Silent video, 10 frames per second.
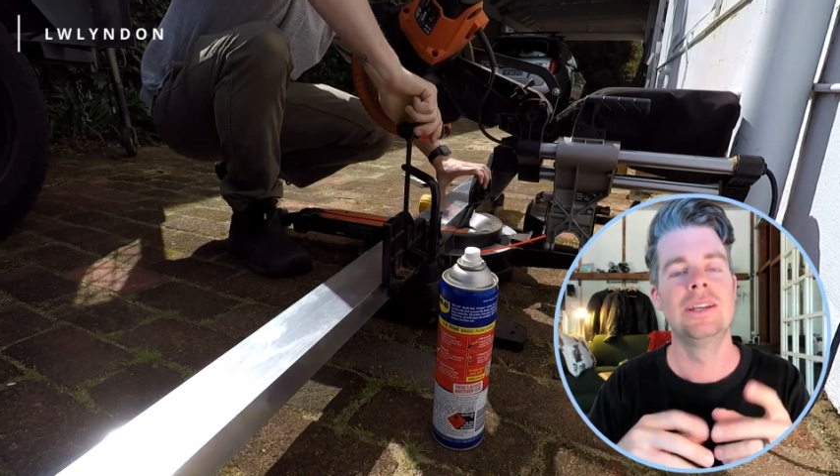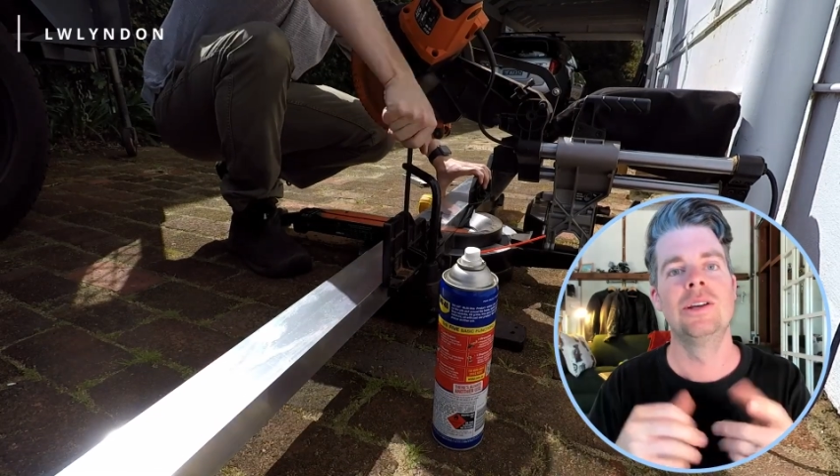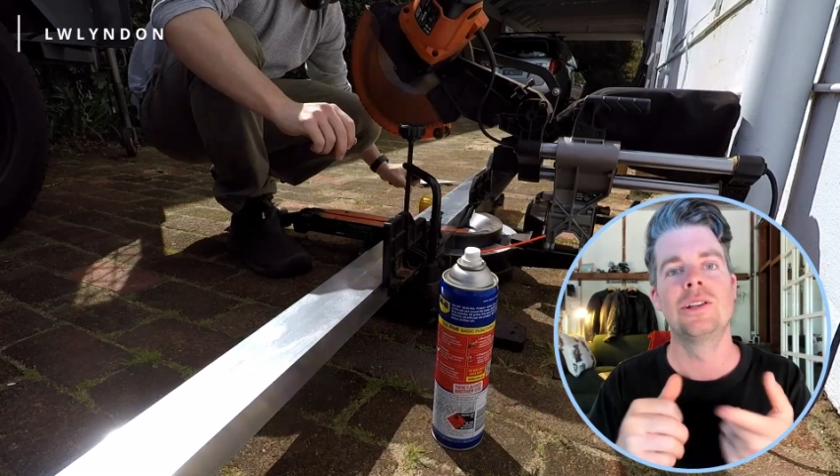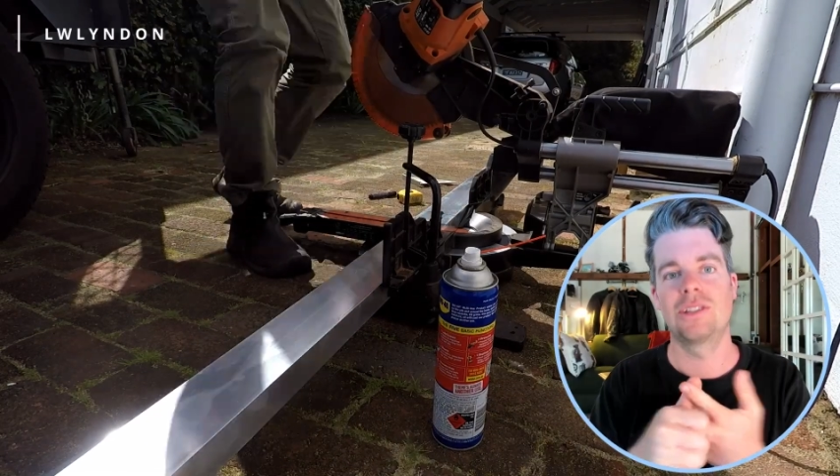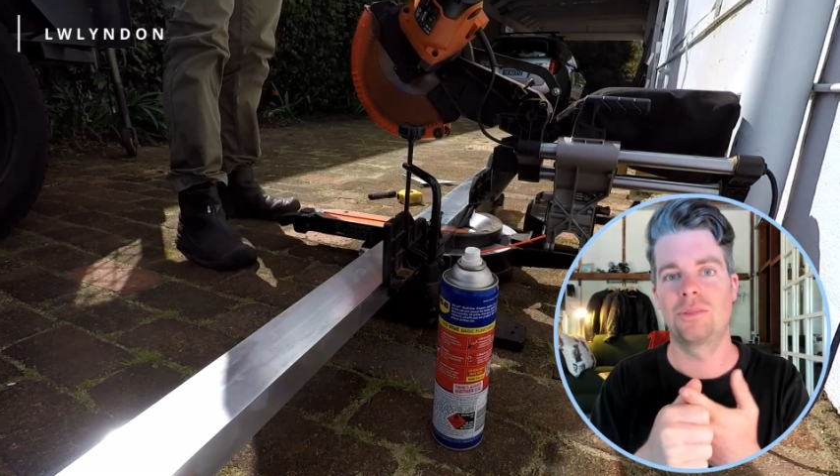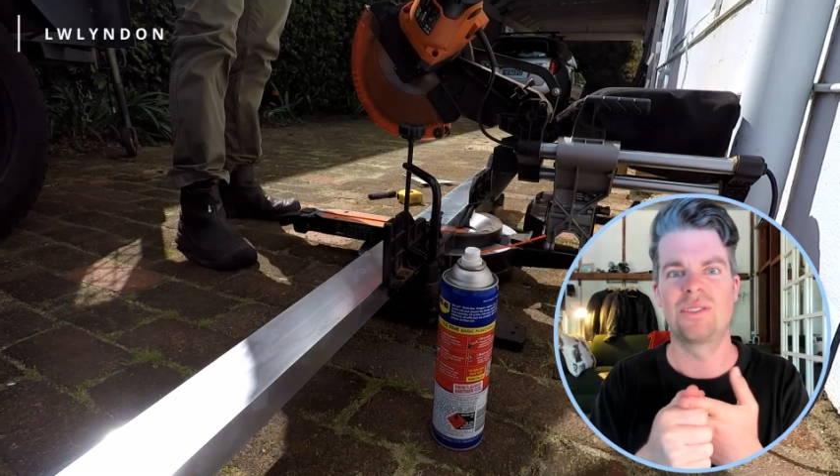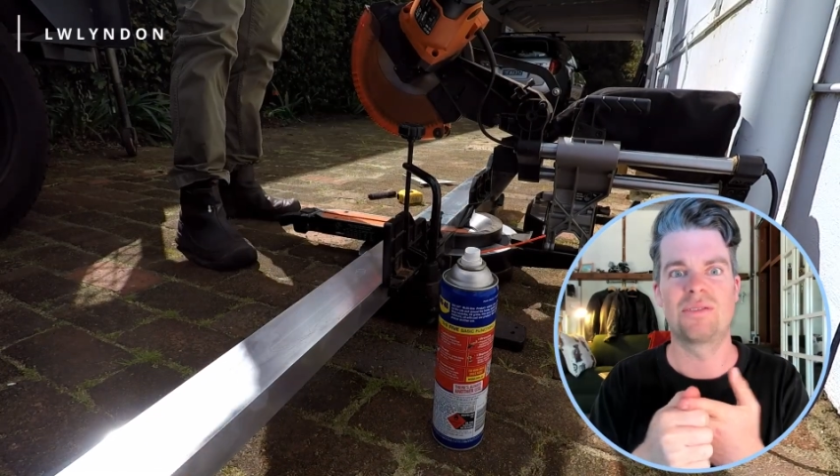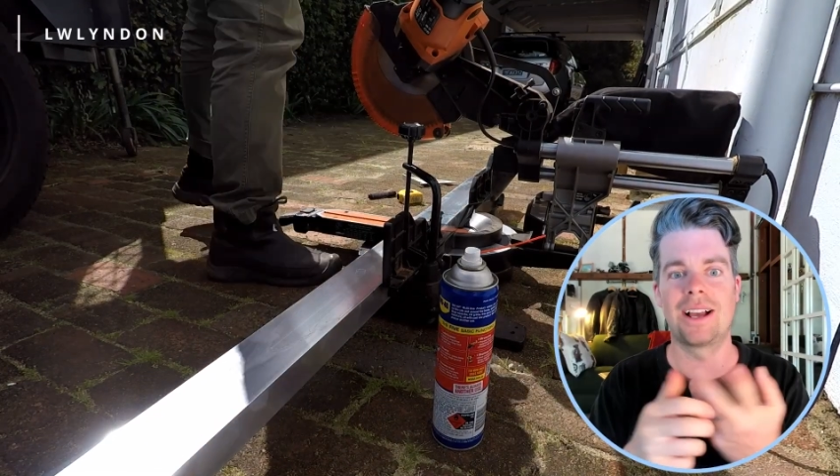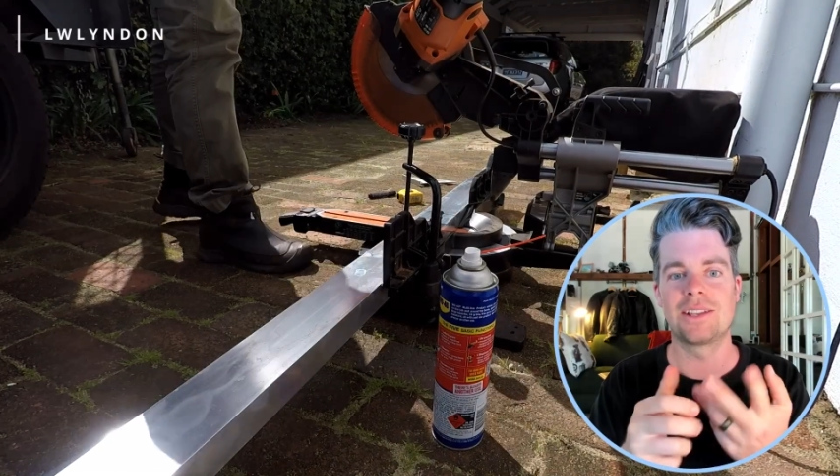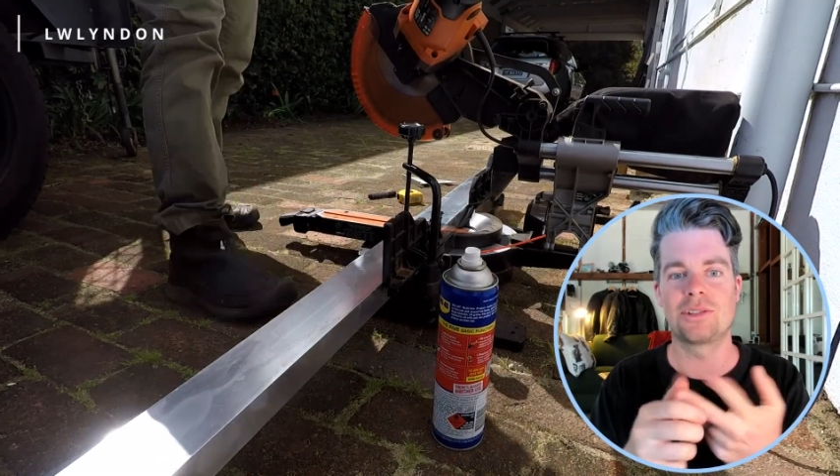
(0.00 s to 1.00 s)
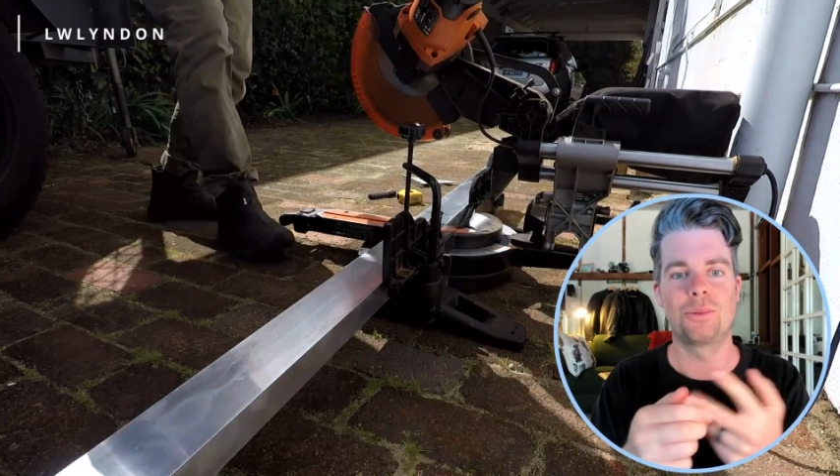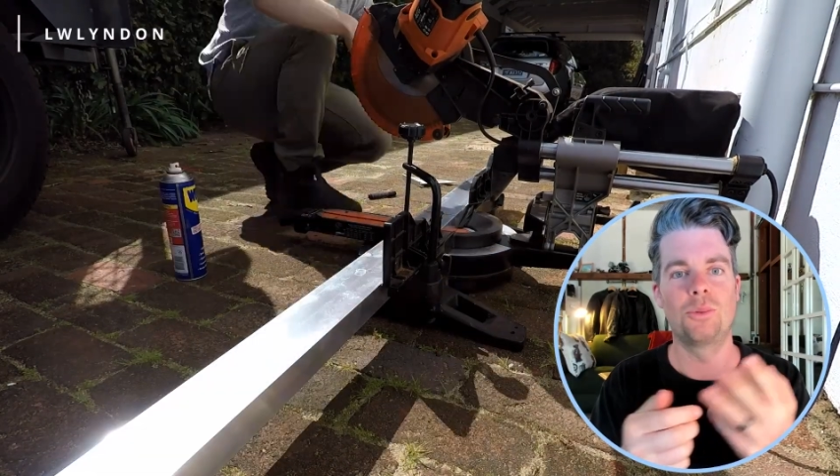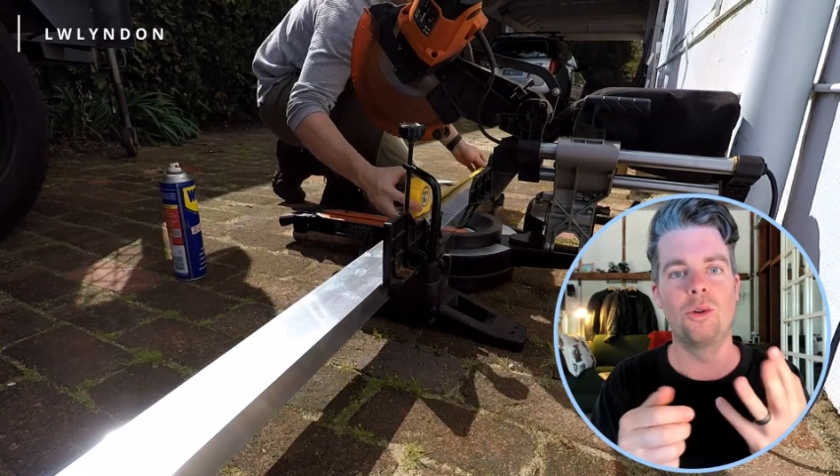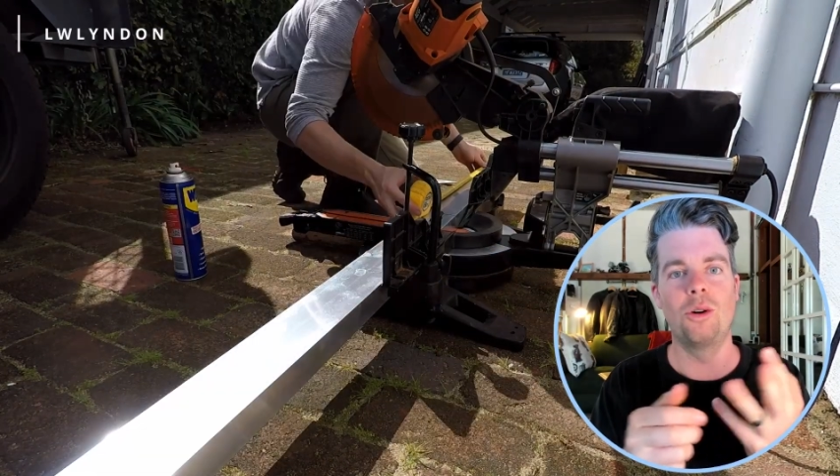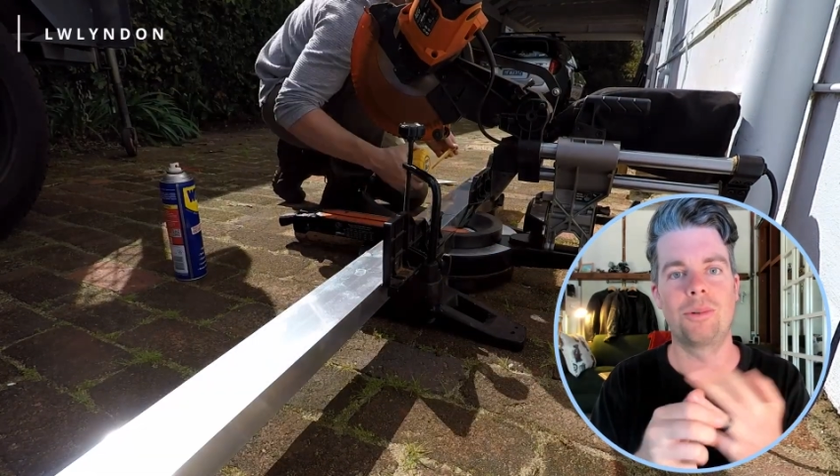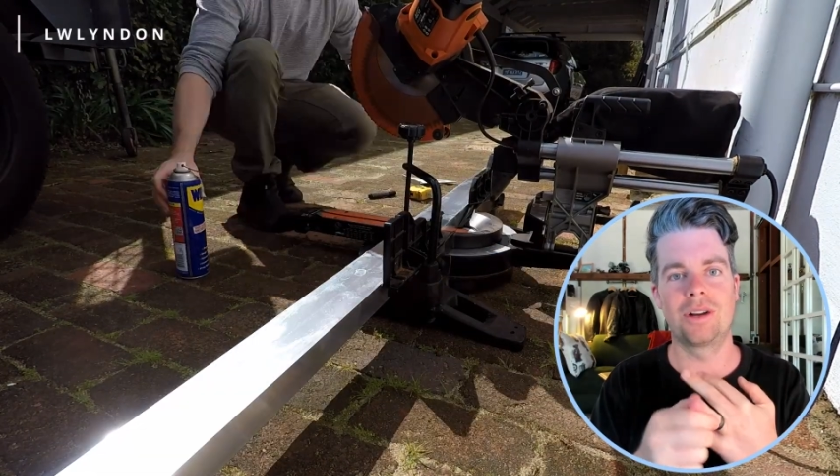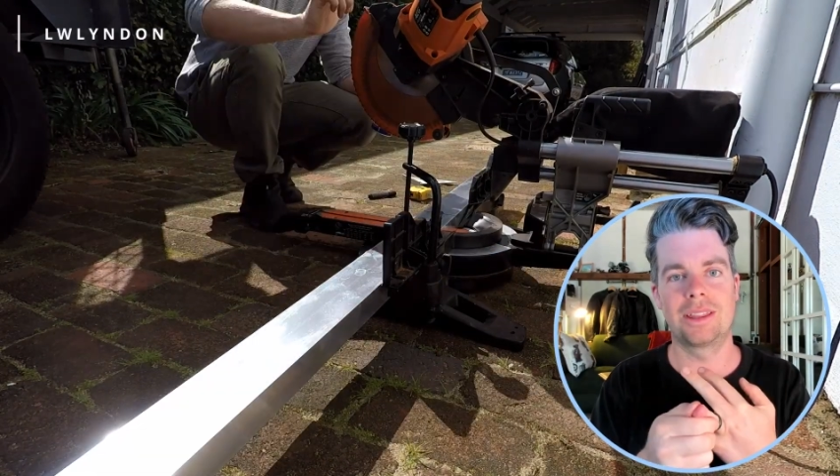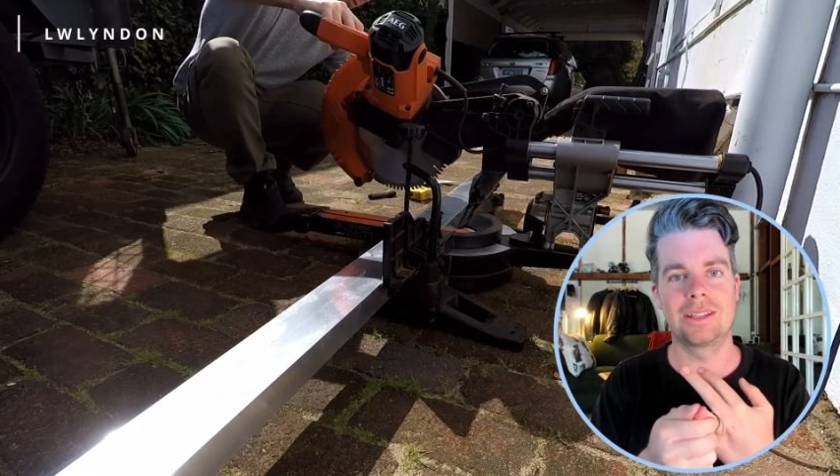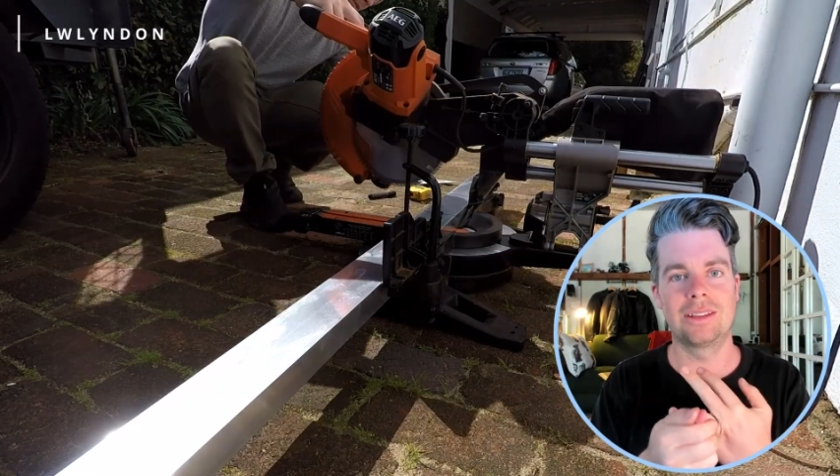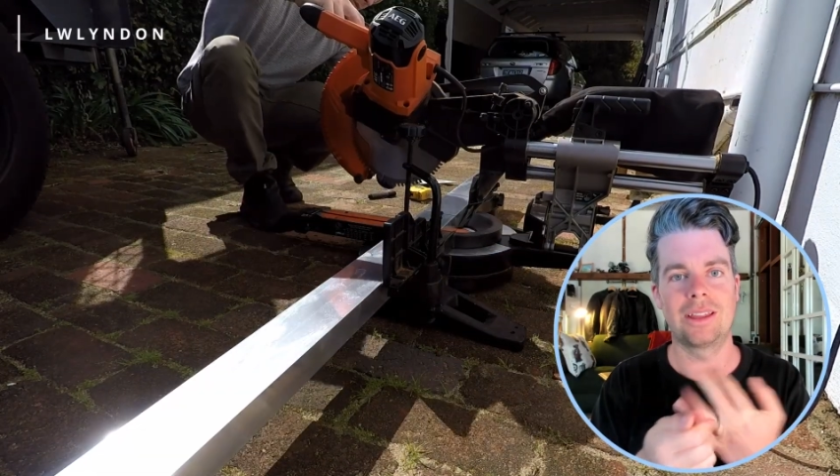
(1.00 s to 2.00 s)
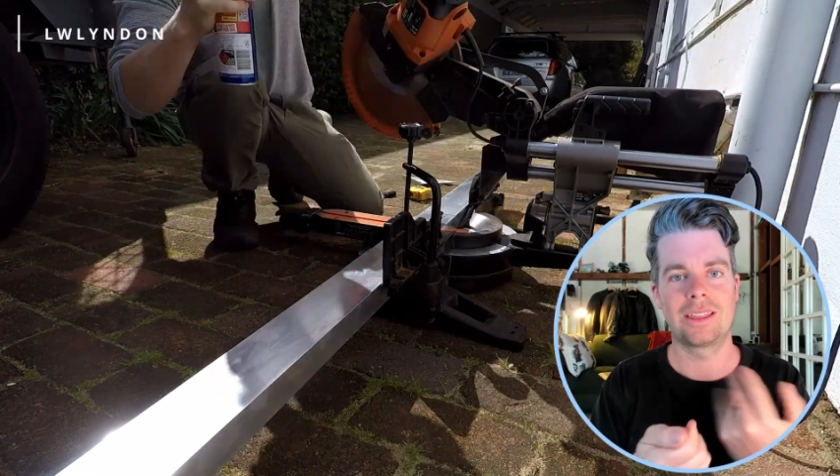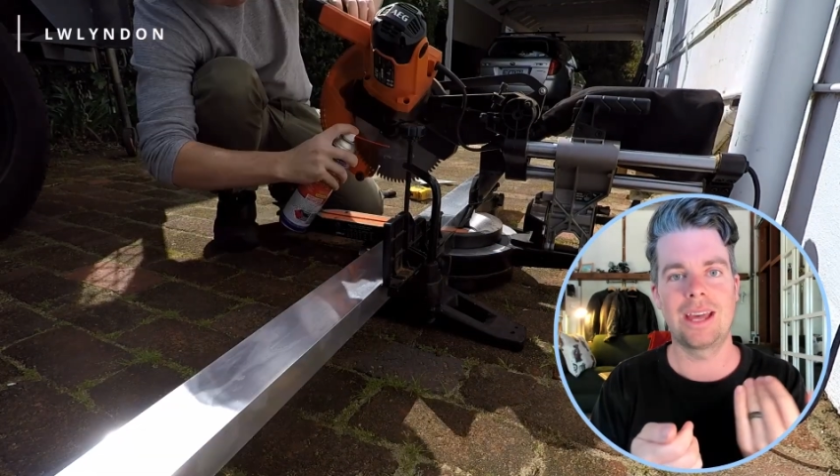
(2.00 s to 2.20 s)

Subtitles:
so it wouldn't rust or warp or anything like that,